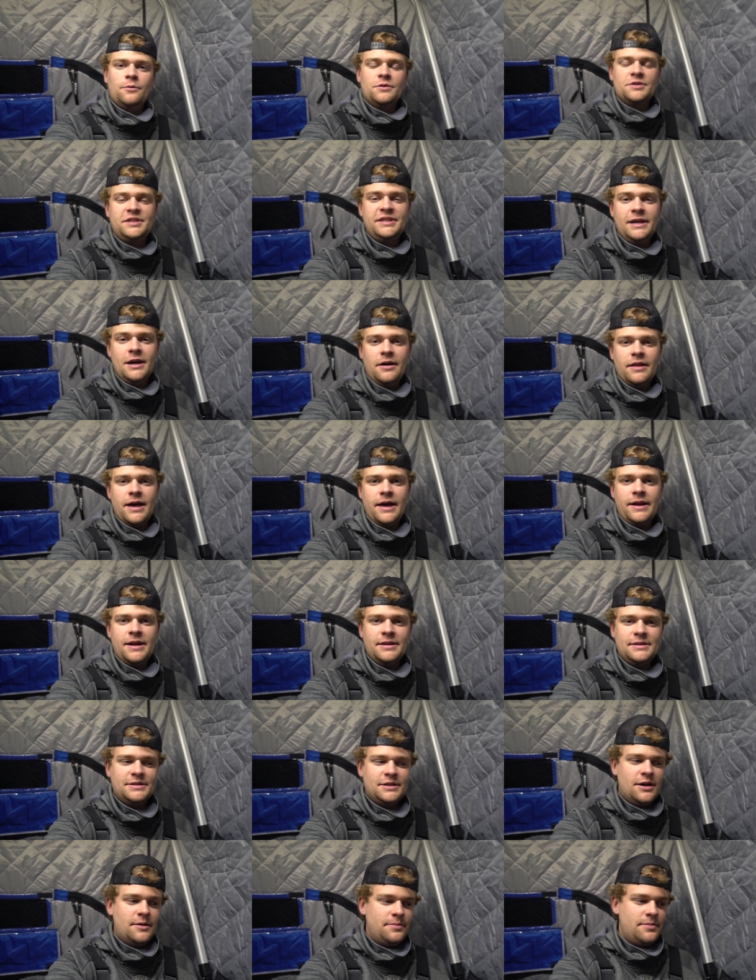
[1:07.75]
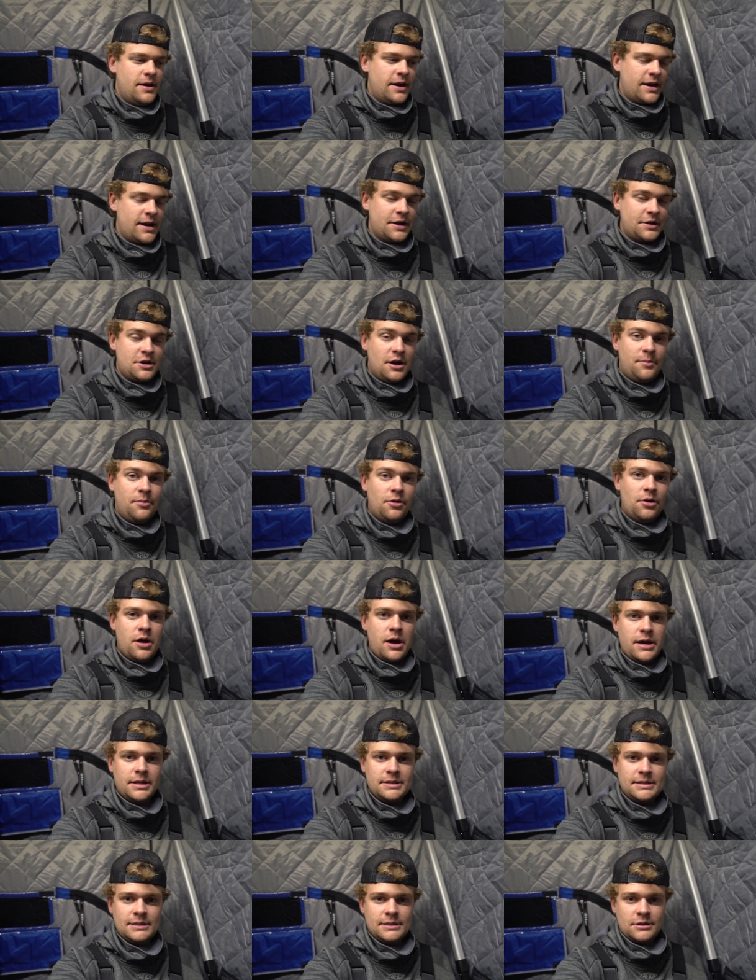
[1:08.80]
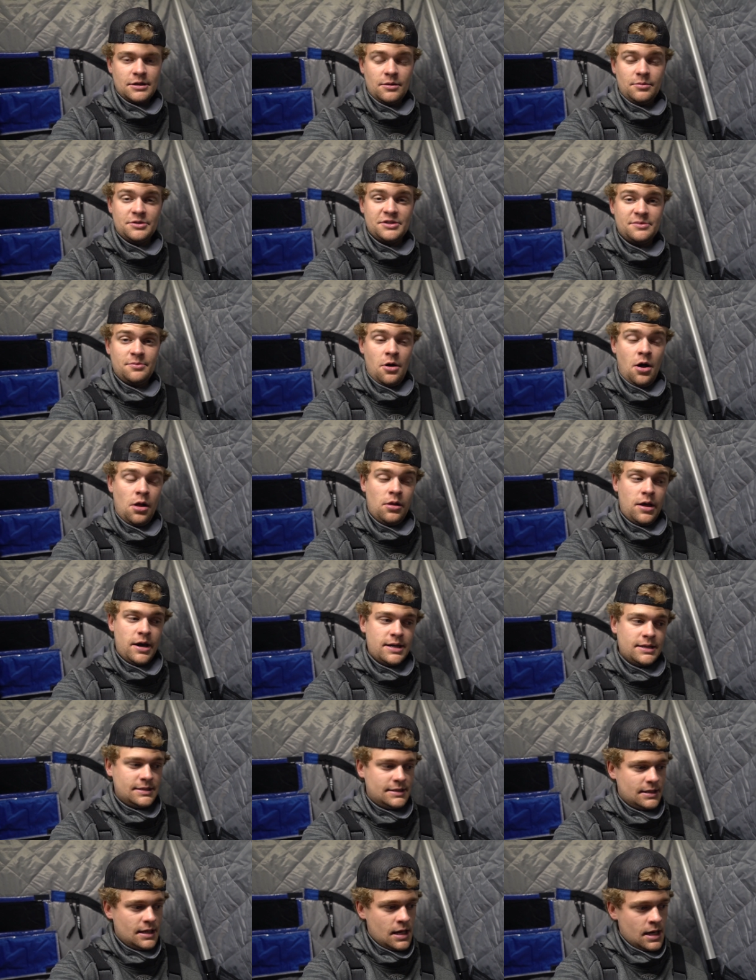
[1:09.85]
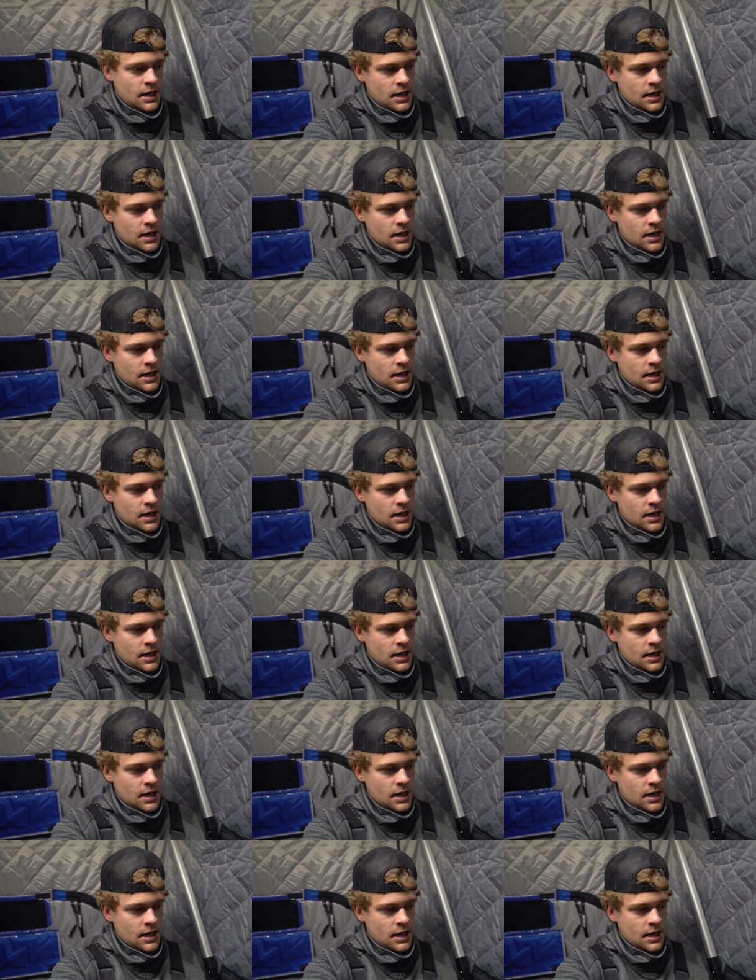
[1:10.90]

we'll see how that ends up. I got a couple lights, a couple small lights.